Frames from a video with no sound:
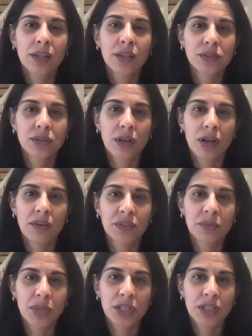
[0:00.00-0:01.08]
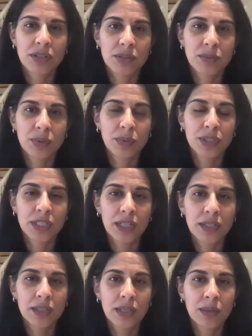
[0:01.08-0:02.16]
those are often patients we would
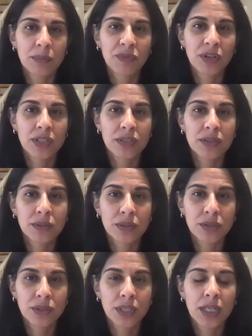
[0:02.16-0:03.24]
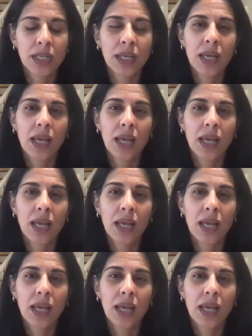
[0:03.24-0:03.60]
take to upfront surgery.